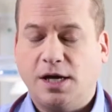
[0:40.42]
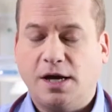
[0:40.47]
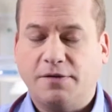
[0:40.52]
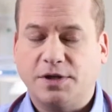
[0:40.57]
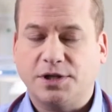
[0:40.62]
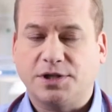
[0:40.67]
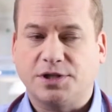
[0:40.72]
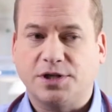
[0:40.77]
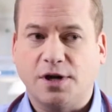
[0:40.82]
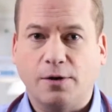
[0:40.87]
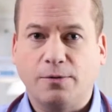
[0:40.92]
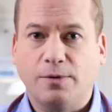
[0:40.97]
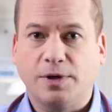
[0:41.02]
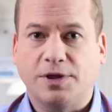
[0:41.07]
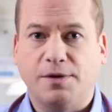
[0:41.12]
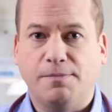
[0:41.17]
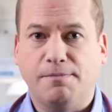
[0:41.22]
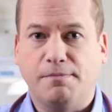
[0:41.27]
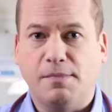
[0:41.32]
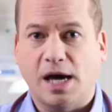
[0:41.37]
have to start with
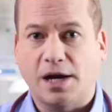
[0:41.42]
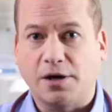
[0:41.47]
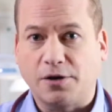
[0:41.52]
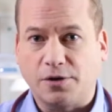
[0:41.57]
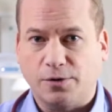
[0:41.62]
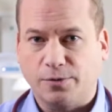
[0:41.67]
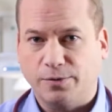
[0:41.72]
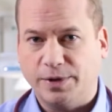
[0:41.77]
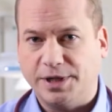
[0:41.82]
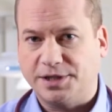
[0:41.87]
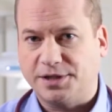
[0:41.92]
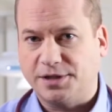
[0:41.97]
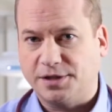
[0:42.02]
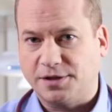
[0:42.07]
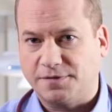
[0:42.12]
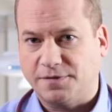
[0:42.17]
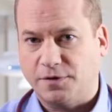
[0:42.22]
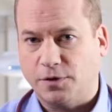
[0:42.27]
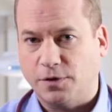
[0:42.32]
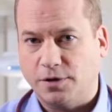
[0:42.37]
the medical
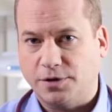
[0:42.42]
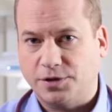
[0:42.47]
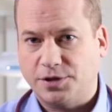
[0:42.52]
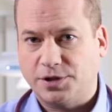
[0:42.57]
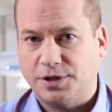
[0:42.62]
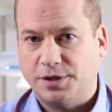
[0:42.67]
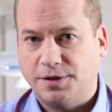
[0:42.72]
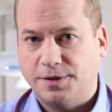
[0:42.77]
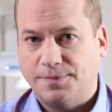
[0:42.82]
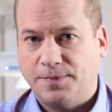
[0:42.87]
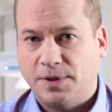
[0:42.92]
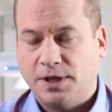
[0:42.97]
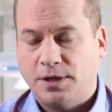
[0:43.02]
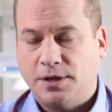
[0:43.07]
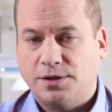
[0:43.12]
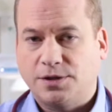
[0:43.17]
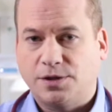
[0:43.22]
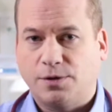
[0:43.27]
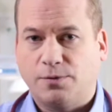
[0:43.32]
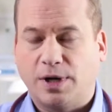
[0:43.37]
reasons first.
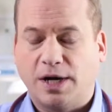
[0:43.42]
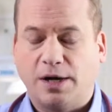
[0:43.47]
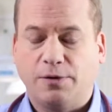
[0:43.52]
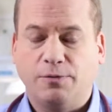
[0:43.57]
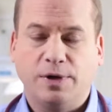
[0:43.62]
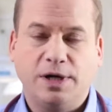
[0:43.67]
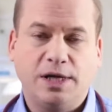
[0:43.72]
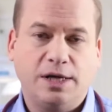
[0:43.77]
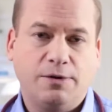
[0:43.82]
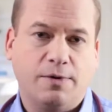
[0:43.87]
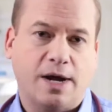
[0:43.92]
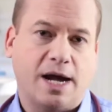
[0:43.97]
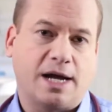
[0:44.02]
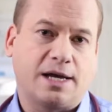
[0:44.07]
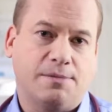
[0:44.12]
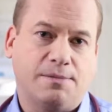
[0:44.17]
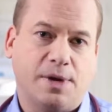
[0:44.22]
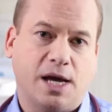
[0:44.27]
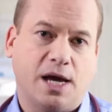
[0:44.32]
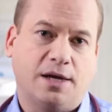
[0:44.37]
So what I'd really
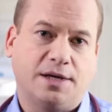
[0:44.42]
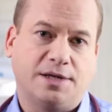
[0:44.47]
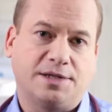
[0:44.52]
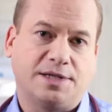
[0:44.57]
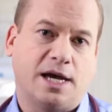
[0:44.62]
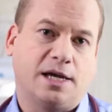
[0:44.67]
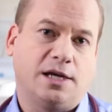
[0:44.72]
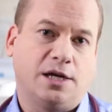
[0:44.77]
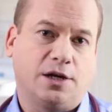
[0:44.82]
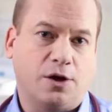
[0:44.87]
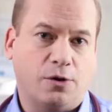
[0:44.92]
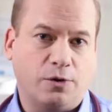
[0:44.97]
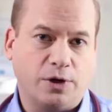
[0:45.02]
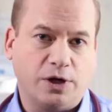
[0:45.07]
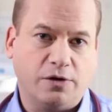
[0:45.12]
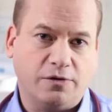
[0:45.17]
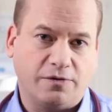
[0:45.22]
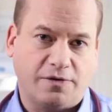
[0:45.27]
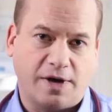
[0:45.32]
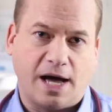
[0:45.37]
recommend is that you go to
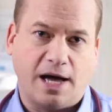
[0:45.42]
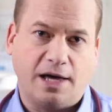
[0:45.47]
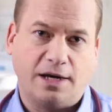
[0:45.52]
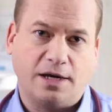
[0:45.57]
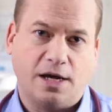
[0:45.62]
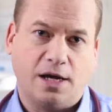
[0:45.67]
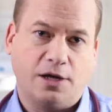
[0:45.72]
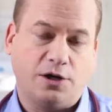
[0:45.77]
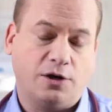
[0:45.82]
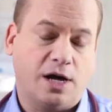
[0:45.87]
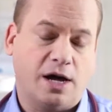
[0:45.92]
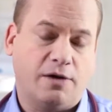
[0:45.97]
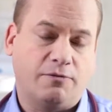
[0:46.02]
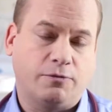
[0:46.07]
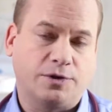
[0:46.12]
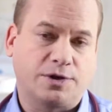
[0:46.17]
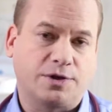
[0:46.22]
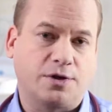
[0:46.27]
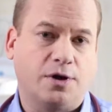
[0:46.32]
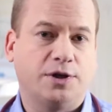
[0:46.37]
your vet and you have
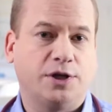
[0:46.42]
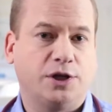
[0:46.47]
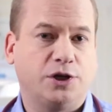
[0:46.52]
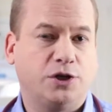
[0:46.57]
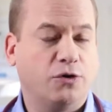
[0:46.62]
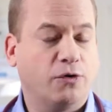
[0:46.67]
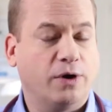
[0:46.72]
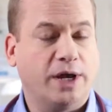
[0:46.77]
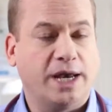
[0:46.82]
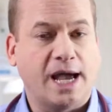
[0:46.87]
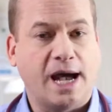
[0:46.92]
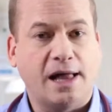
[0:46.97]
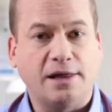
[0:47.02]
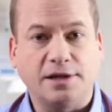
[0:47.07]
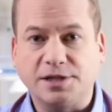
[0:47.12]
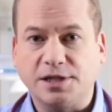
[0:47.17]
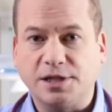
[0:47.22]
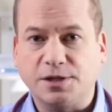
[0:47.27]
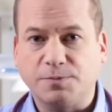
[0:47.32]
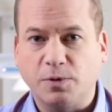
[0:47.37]
what's called a
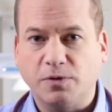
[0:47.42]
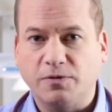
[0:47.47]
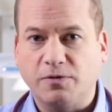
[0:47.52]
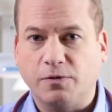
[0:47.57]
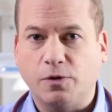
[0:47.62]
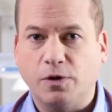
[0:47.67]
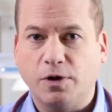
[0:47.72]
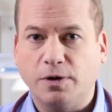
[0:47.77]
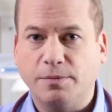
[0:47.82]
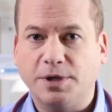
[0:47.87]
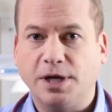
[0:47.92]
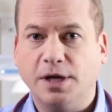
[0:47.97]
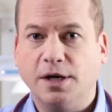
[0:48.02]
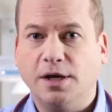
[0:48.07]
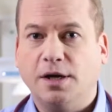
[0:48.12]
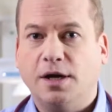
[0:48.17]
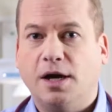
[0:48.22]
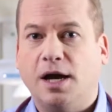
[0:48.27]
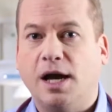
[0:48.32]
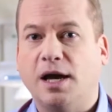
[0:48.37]
urinalysis performed
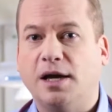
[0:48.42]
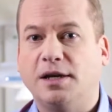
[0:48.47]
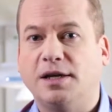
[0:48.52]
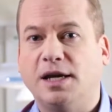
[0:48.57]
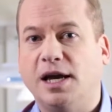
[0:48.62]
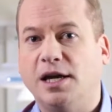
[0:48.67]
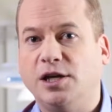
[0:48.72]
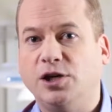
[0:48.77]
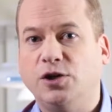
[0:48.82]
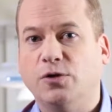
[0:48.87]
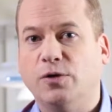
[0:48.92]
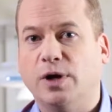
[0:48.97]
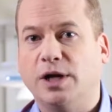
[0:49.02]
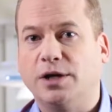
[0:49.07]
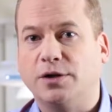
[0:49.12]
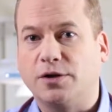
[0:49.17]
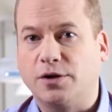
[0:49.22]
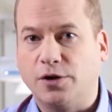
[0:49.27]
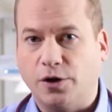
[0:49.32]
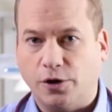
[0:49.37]
and a
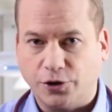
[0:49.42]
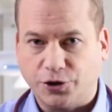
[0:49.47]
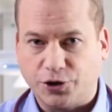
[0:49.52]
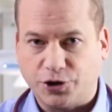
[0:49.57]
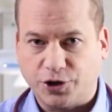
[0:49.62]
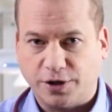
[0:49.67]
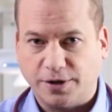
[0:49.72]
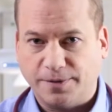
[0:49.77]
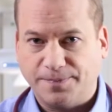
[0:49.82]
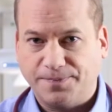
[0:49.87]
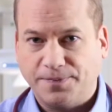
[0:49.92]
urine culture.